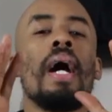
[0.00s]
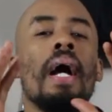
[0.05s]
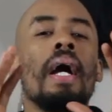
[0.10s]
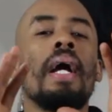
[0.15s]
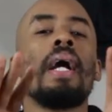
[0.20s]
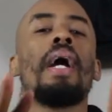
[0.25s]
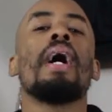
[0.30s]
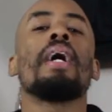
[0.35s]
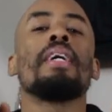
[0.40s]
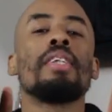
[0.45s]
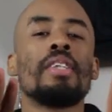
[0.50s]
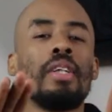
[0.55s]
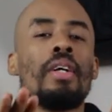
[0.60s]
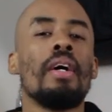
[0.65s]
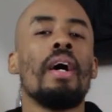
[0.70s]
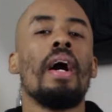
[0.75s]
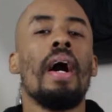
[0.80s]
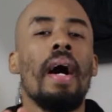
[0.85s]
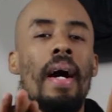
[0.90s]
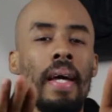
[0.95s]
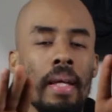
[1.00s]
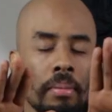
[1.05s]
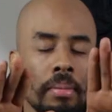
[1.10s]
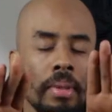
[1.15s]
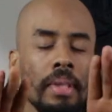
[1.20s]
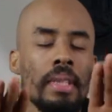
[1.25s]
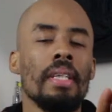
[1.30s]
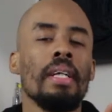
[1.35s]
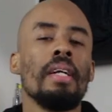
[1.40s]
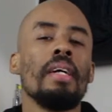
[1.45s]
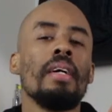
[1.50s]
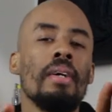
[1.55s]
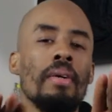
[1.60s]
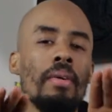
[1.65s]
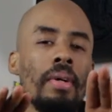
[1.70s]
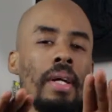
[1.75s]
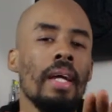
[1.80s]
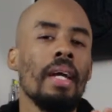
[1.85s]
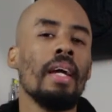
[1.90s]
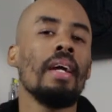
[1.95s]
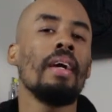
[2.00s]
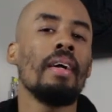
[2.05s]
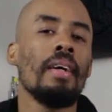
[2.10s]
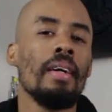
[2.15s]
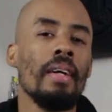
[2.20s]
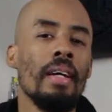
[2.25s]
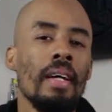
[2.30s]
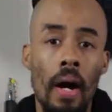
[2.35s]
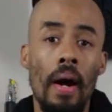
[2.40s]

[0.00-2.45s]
I got y'all, I am still here.